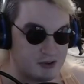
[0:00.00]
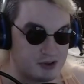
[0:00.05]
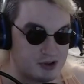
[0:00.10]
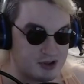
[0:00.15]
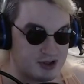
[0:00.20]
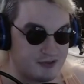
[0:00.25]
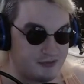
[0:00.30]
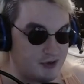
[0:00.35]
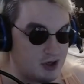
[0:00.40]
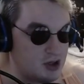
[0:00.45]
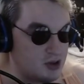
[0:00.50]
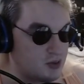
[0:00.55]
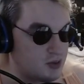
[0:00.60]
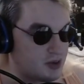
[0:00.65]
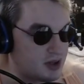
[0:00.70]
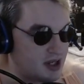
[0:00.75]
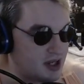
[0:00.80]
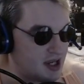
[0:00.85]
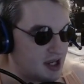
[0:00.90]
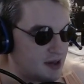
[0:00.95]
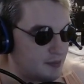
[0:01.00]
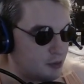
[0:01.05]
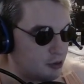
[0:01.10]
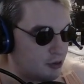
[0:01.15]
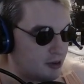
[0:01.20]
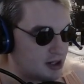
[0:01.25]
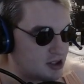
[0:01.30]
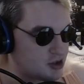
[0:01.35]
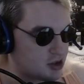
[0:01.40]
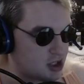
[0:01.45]
there's a few key
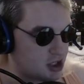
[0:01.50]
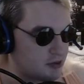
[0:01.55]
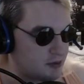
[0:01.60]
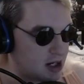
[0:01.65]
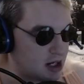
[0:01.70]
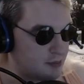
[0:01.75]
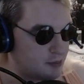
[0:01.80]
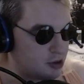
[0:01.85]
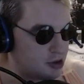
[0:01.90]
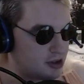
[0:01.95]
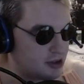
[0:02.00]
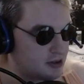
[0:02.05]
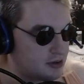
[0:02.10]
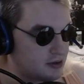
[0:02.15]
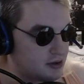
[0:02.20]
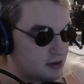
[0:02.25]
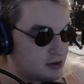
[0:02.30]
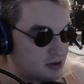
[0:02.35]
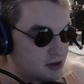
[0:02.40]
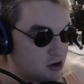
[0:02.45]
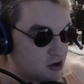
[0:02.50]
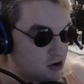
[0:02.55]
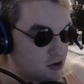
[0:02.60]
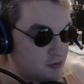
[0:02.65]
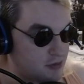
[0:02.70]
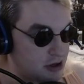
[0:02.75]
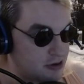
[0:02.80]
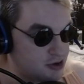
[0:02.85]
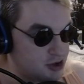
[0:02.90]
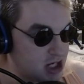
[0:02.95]
points you're going to want to put your
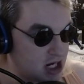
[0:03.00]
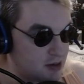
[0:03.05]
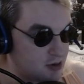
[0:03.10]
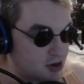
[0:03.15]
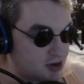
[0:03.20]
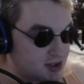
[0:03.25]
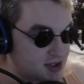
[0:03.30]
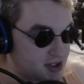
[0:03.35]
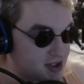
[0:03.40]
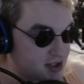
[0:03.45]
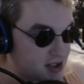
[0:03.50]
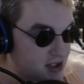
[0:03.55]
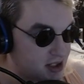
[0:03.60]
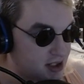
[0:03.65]
mute jammers.